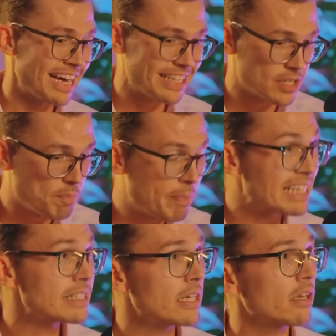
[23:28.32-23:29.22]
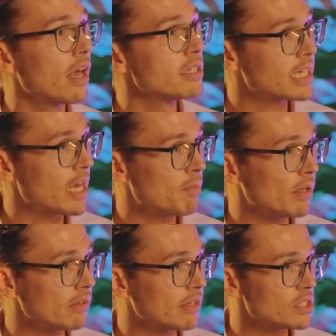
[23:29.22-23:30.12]
these best-in-class
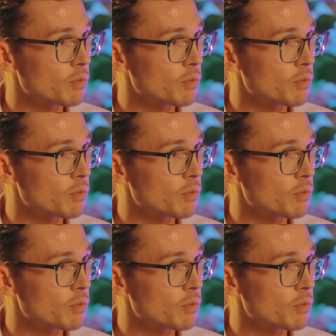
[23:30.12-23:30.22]
capabilities?